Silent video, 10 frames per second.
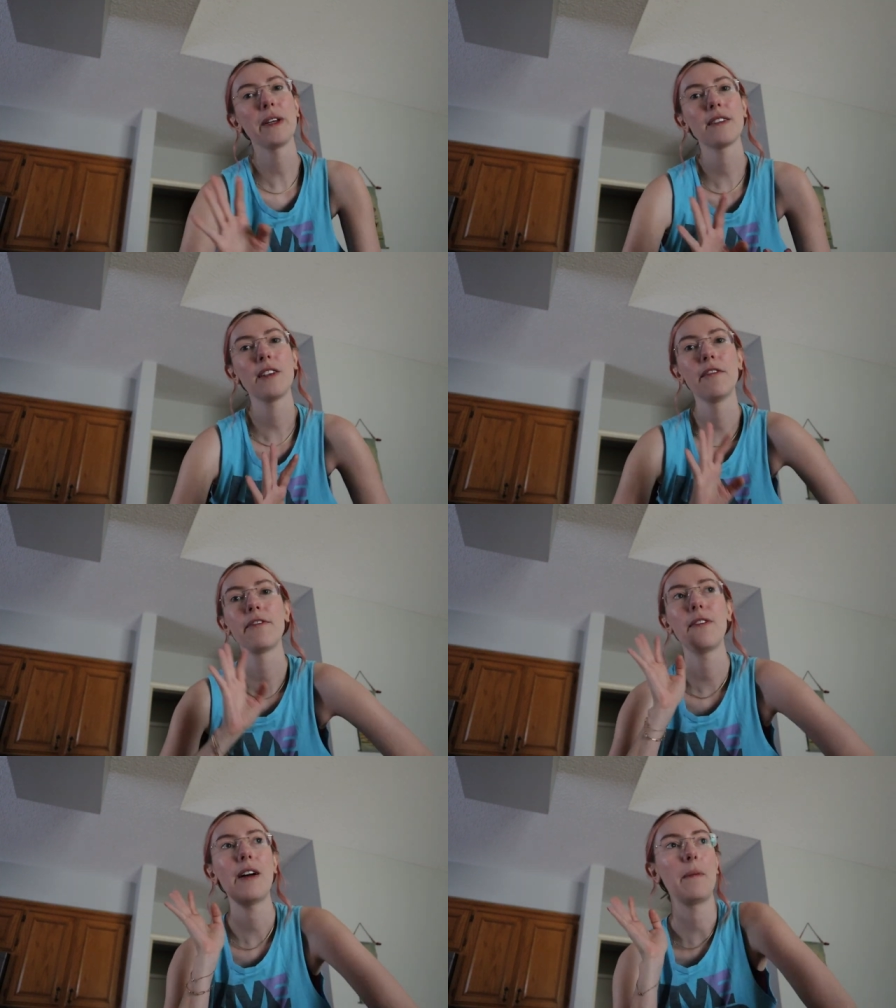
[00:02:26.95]

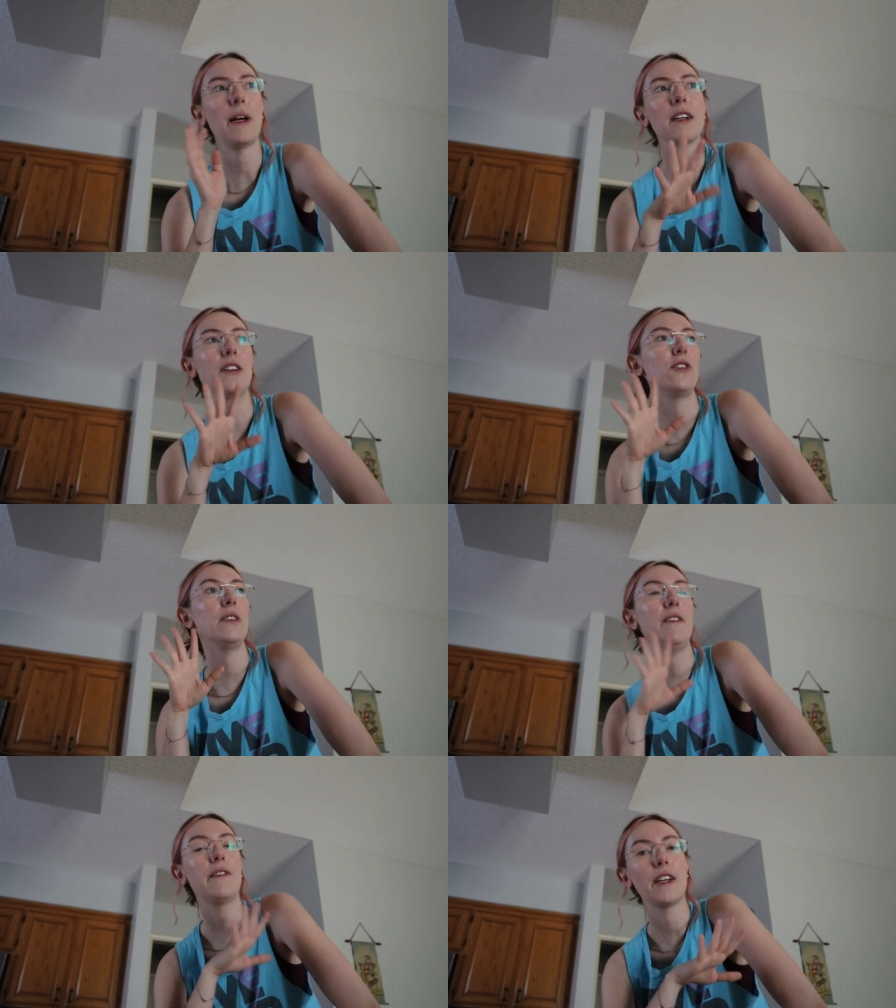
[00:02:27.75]
myself, I'm not gonna do
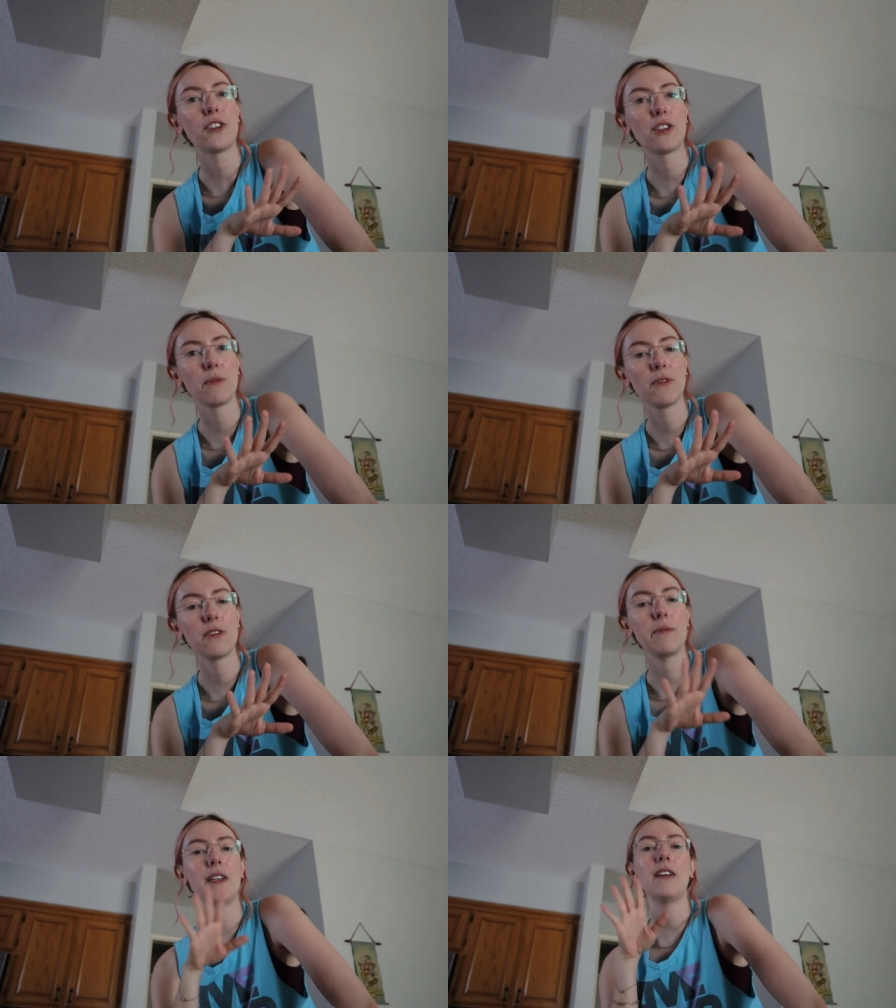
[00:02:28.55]
any
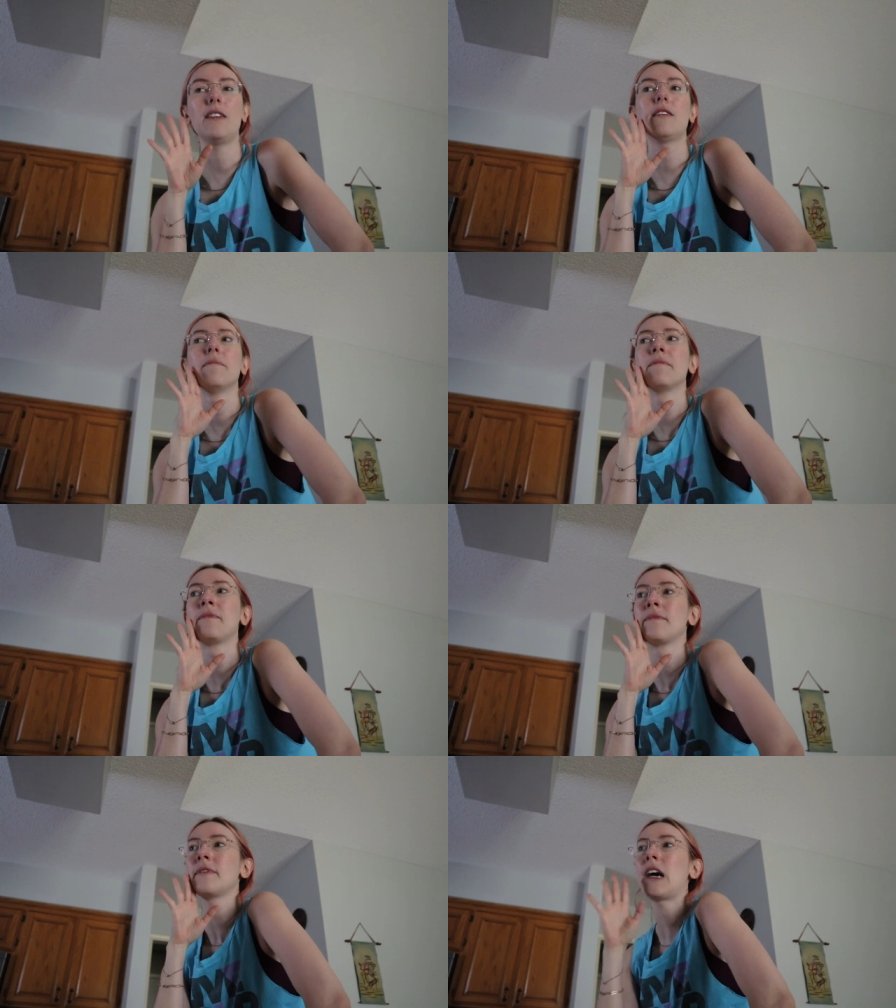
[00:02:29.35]
vegetables because
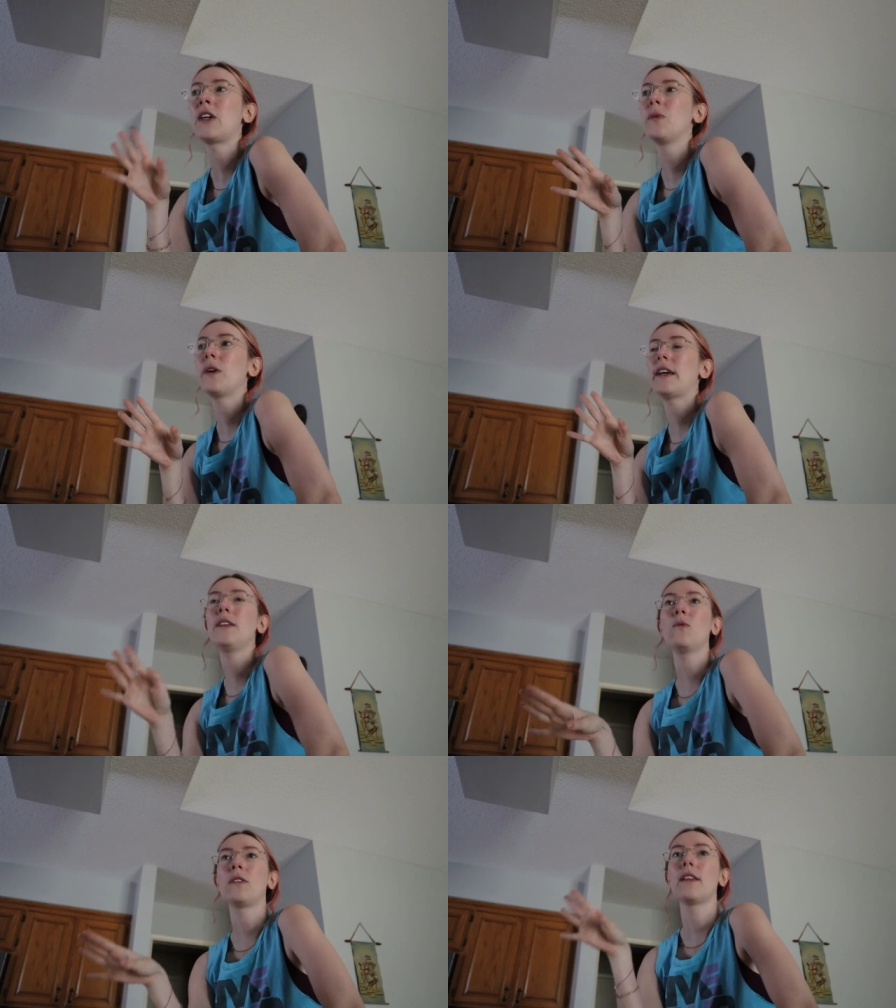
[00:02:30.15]
I don't, I
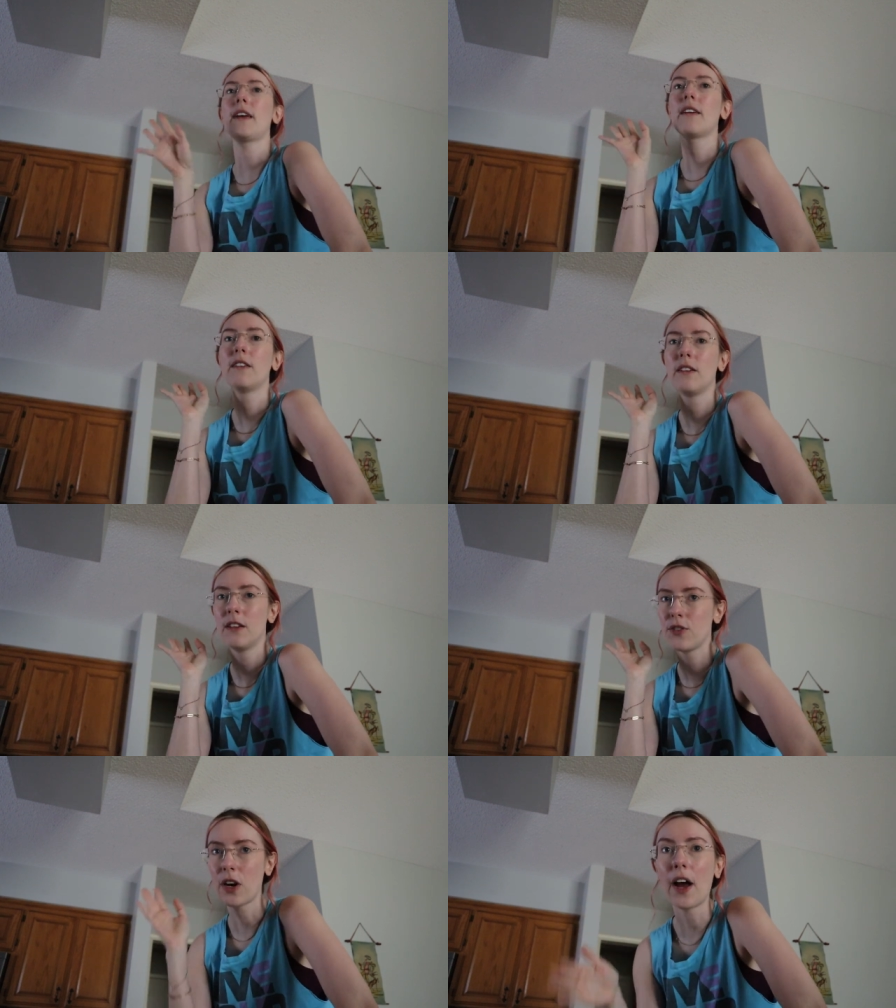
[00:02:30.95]
didn't wanna like,
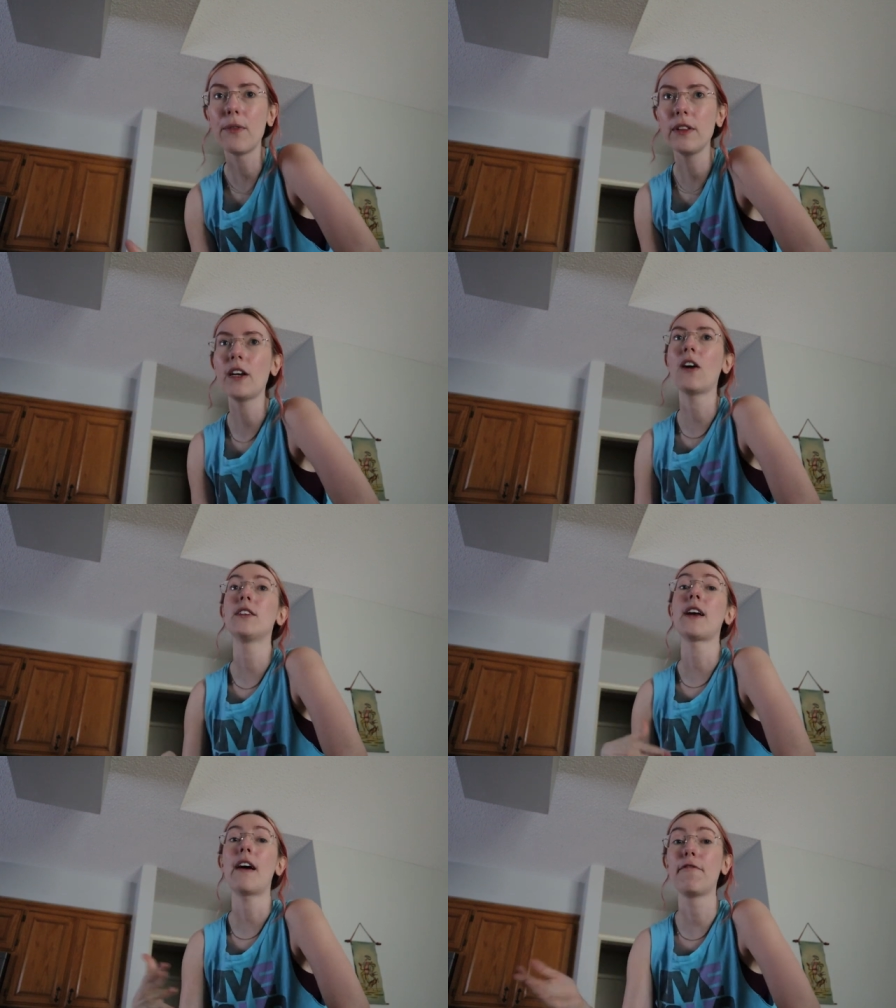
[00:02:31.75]
try really
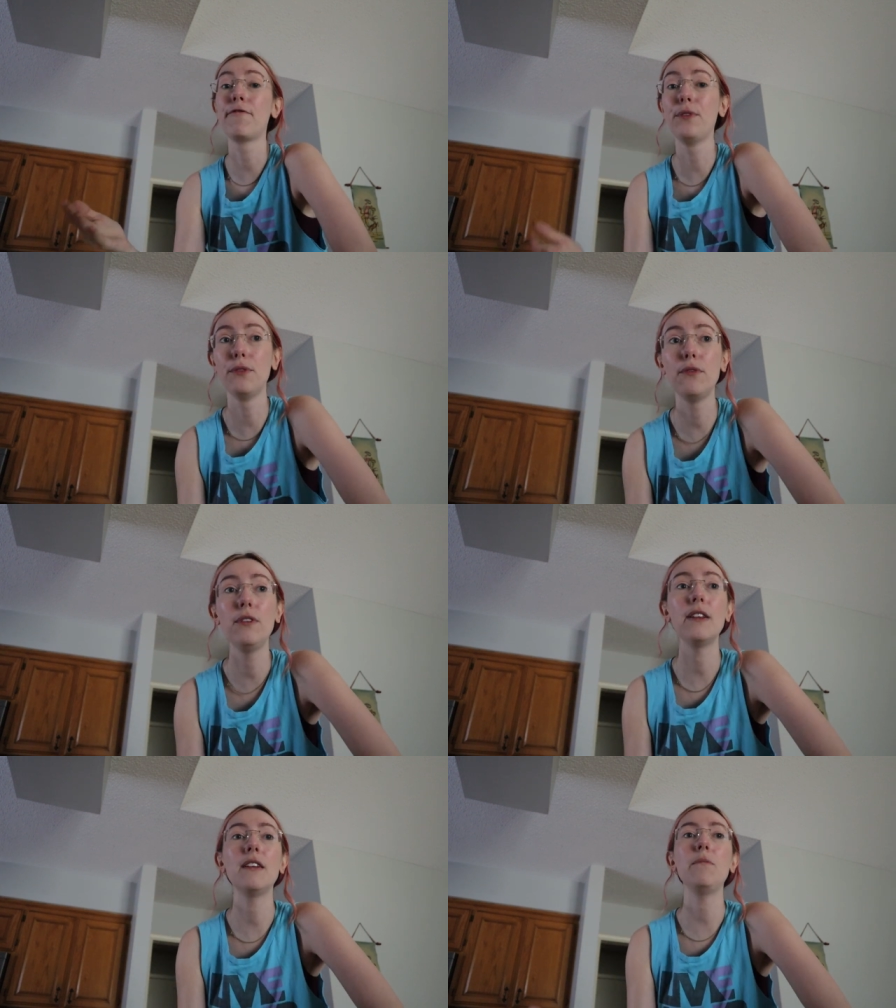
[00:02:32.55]
hard to have
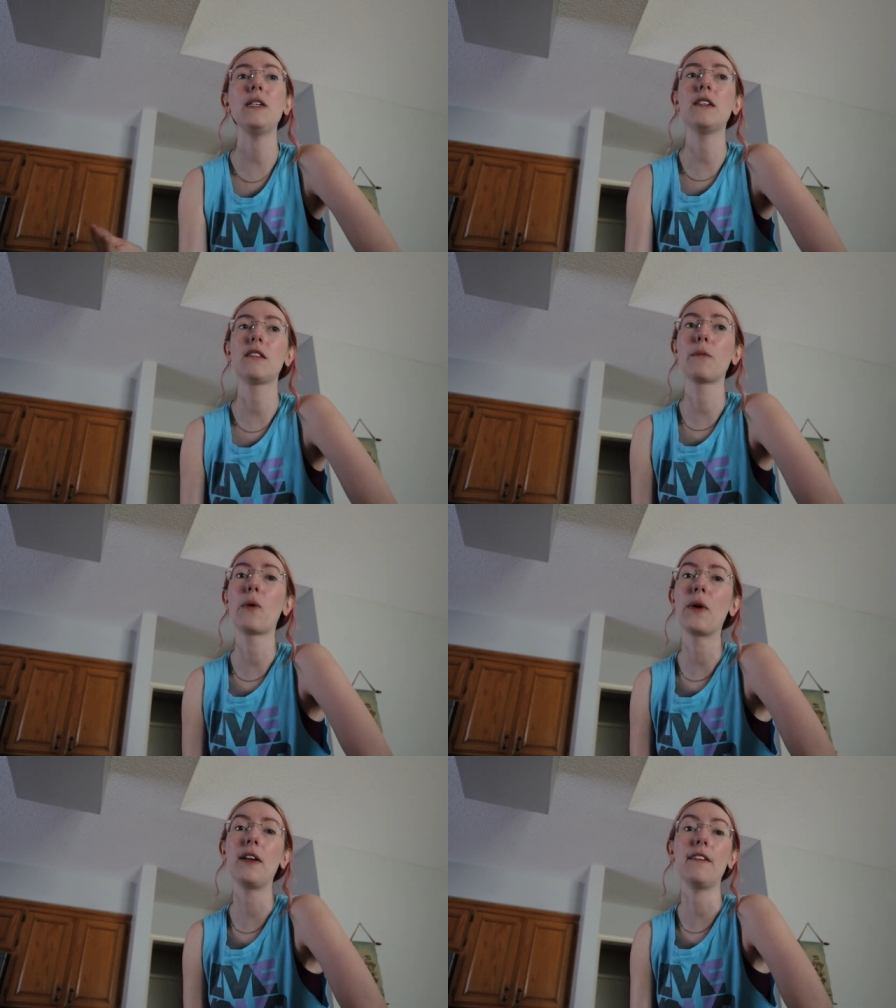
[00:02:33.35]
food and then be
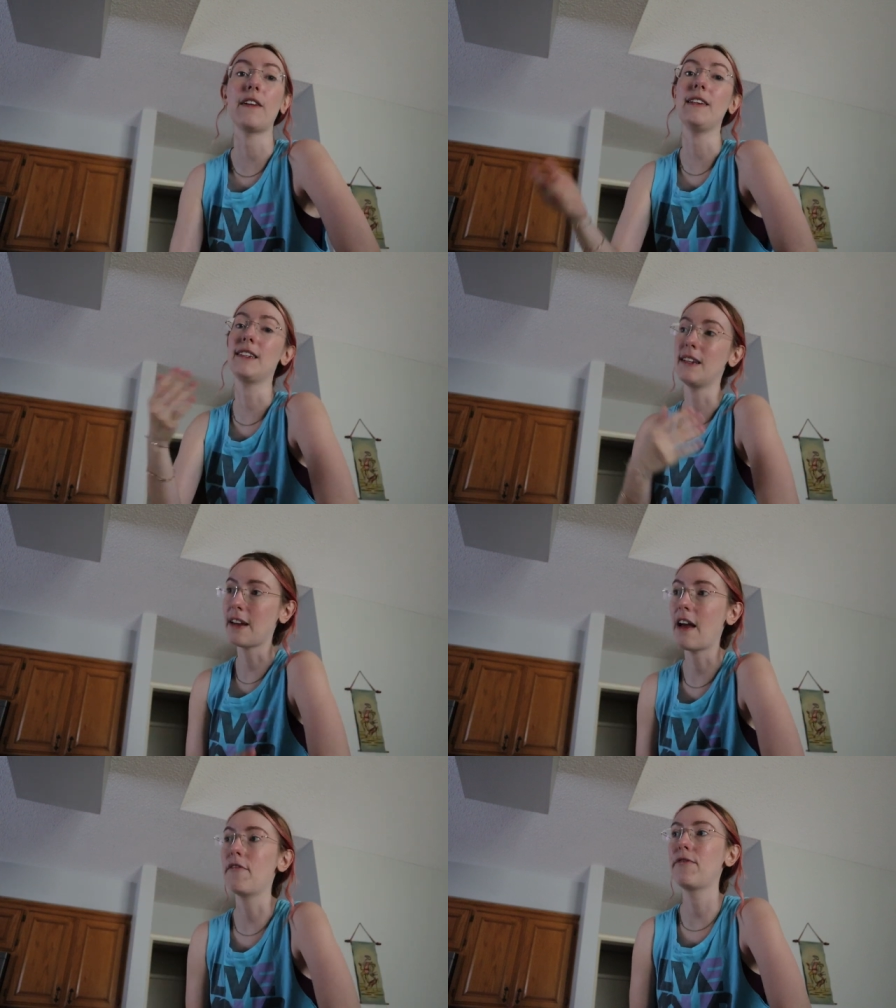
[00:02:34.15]
disappointed if I
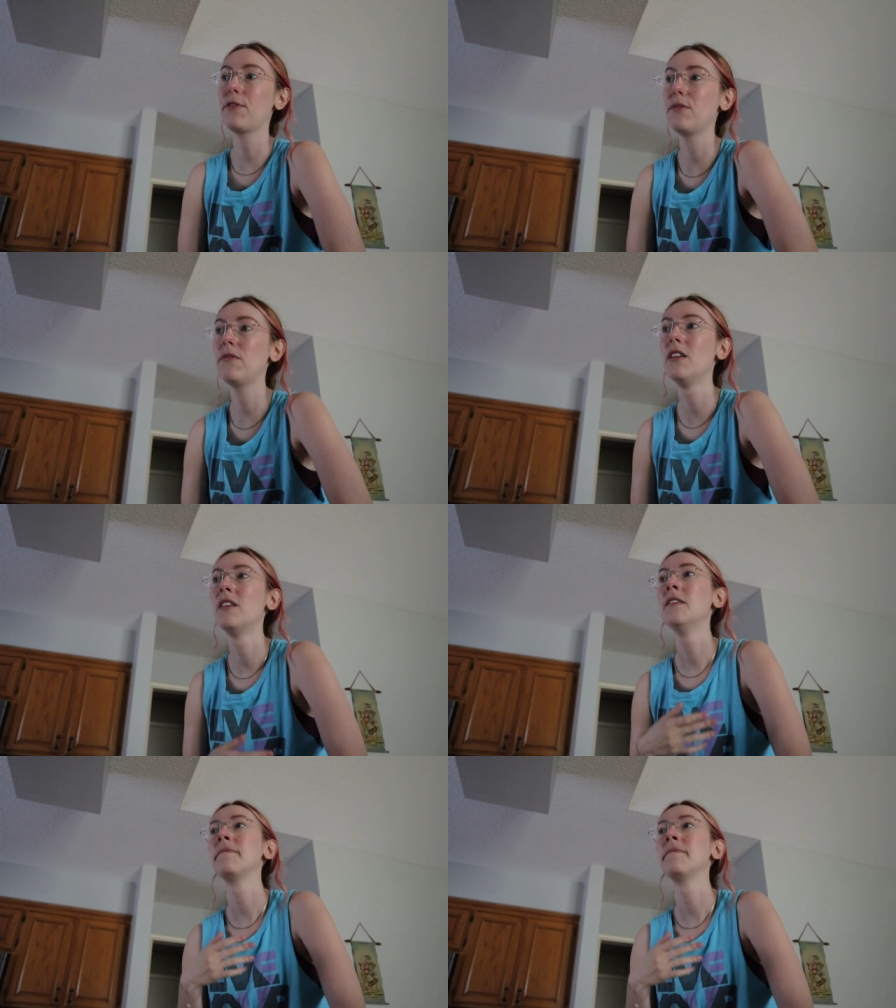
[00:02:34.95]
didn't have food.